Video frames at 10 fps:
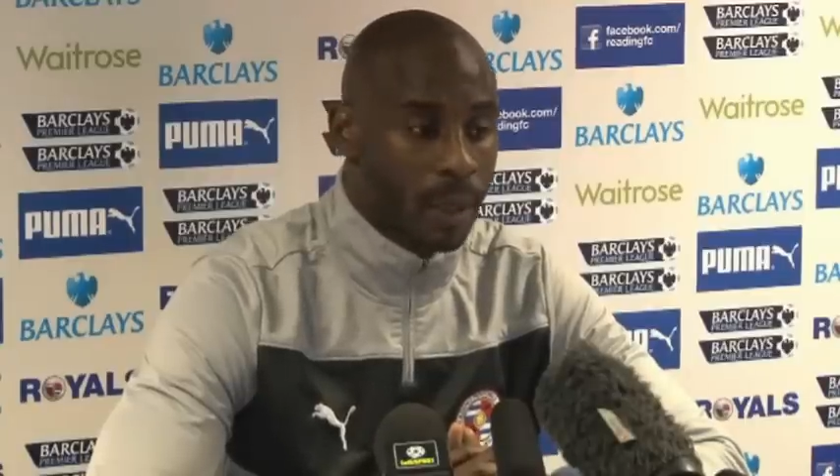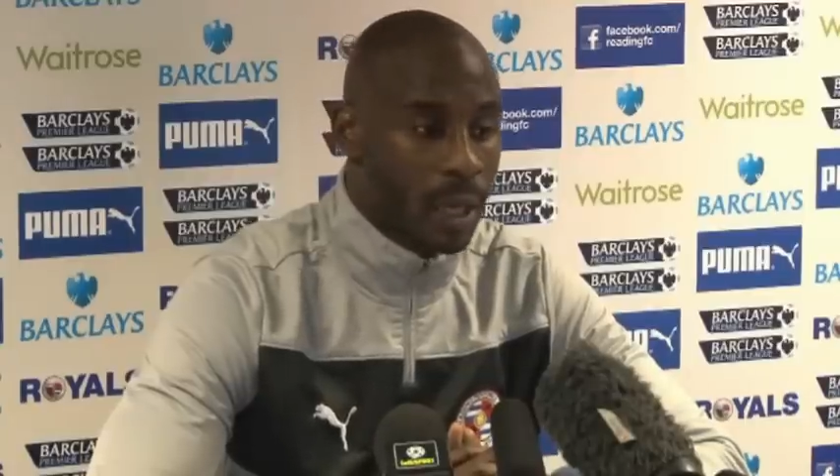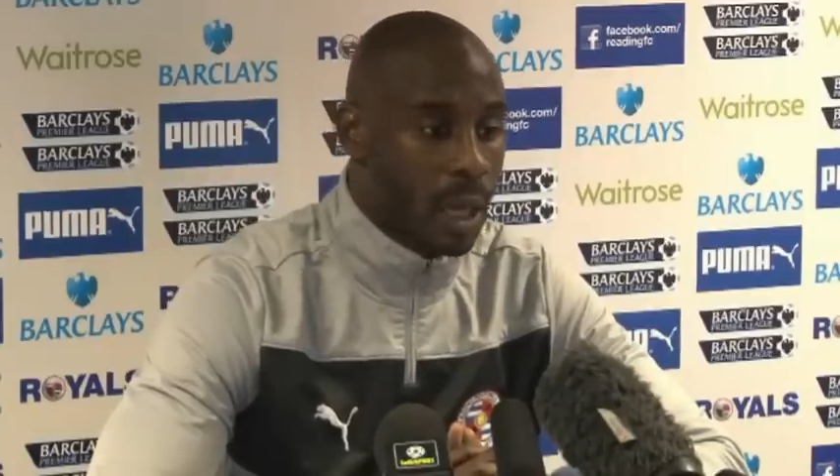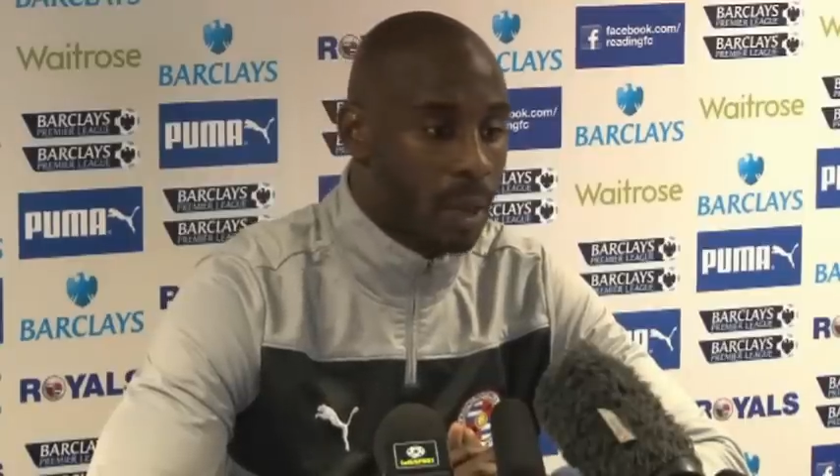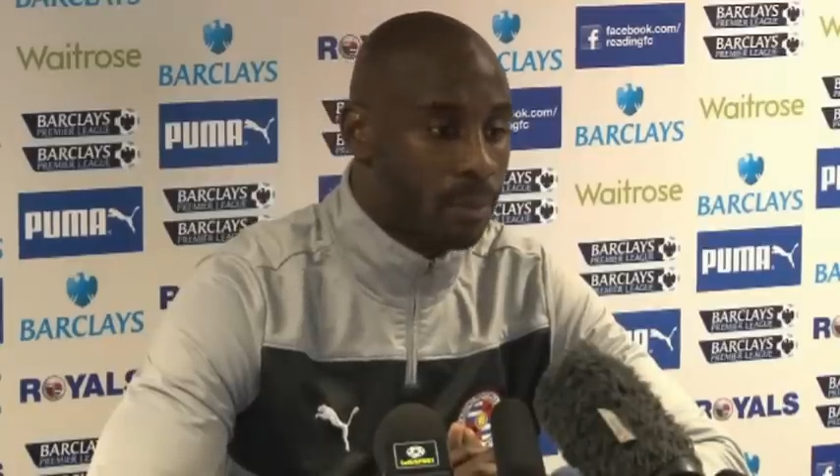
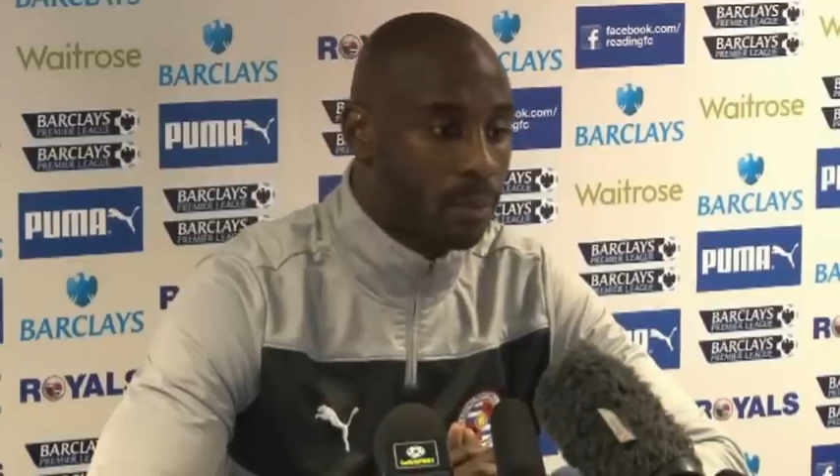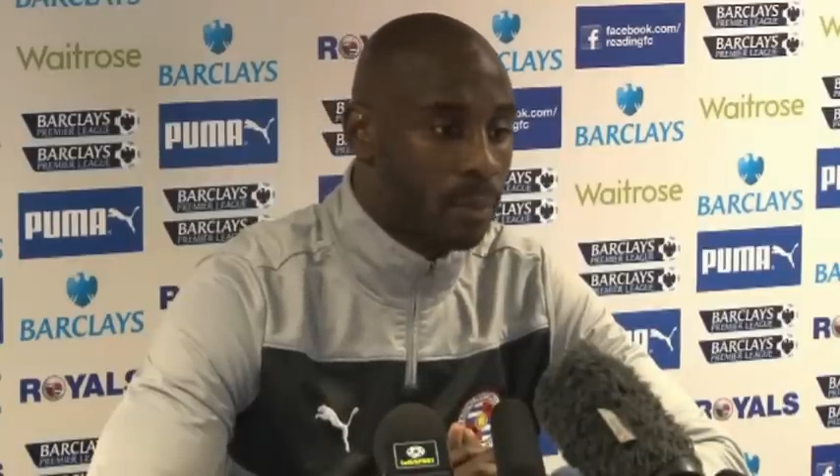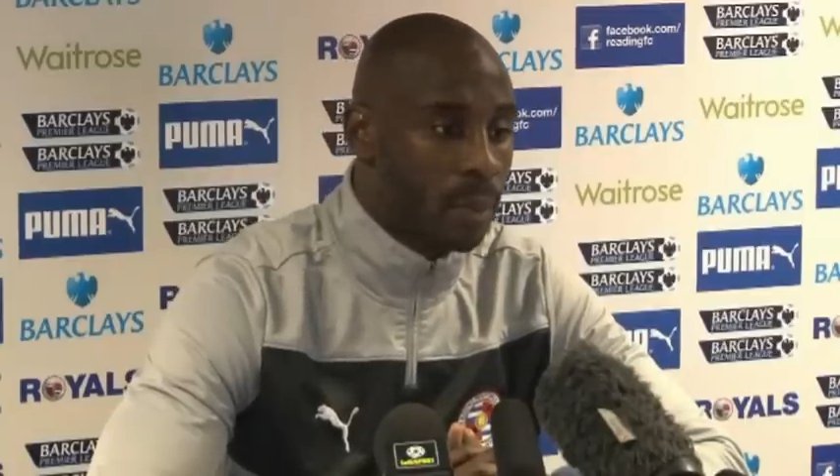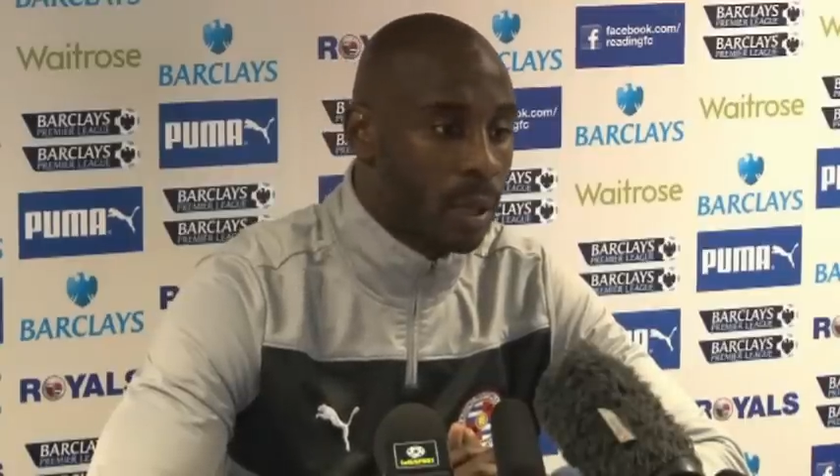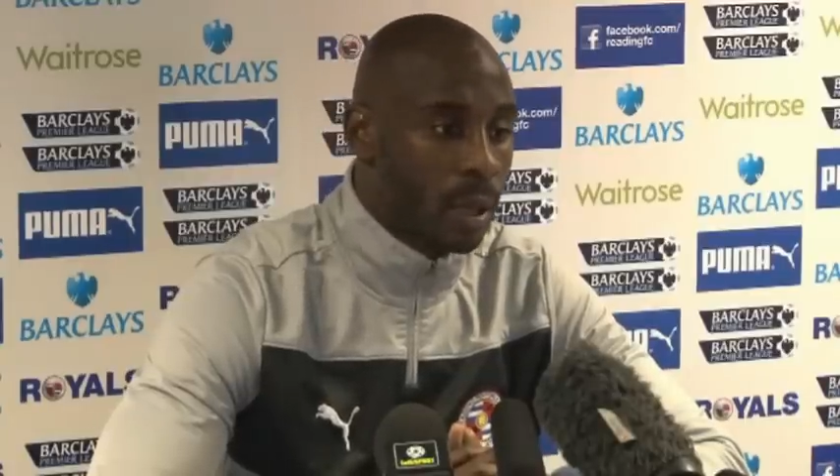
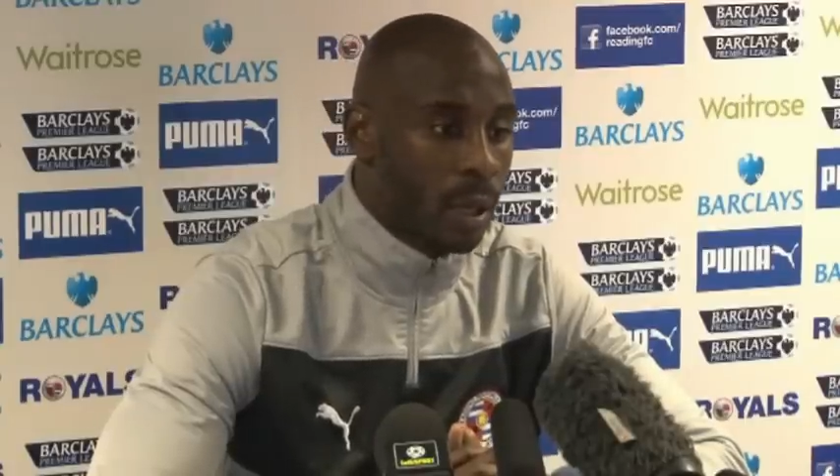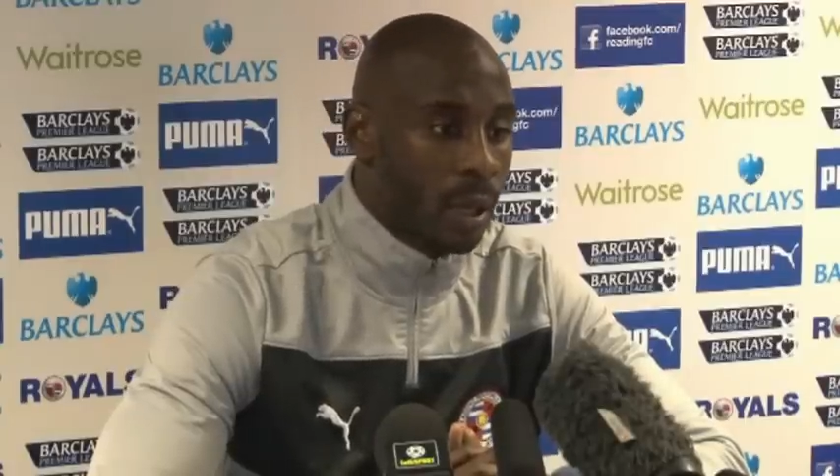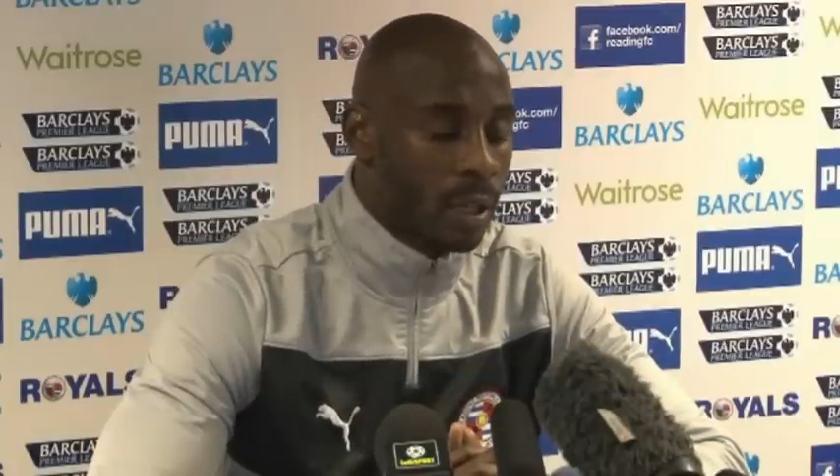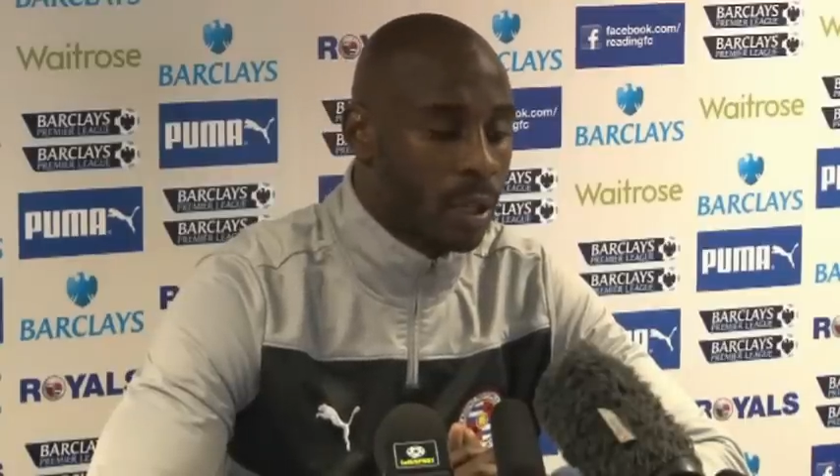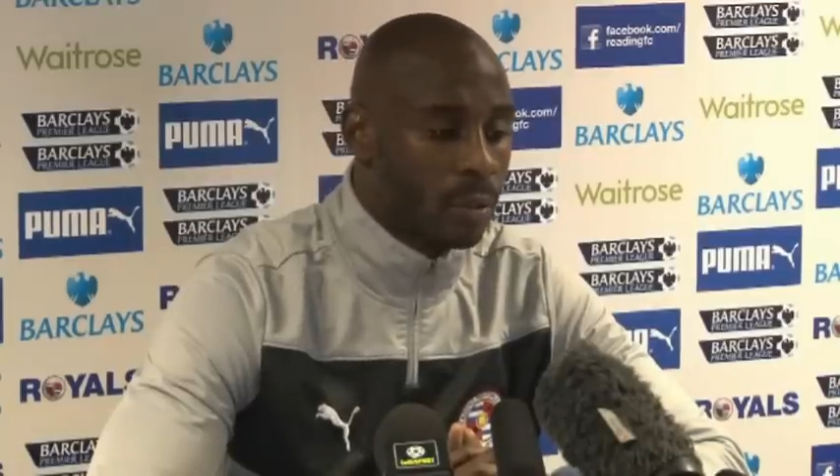Um,
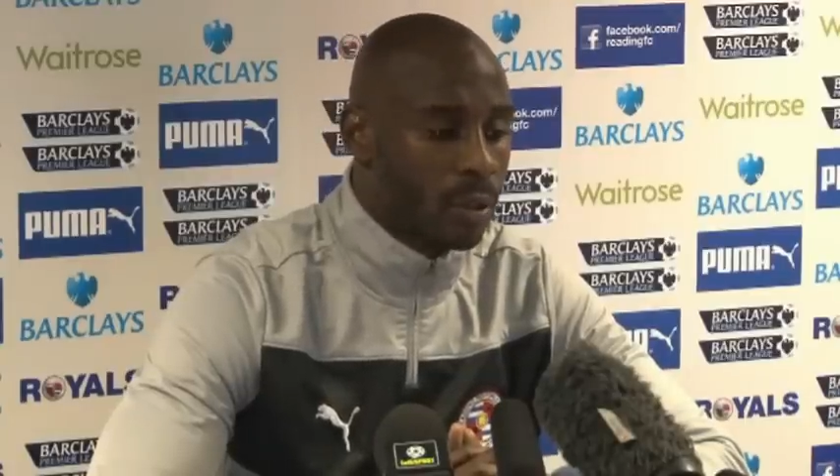you know,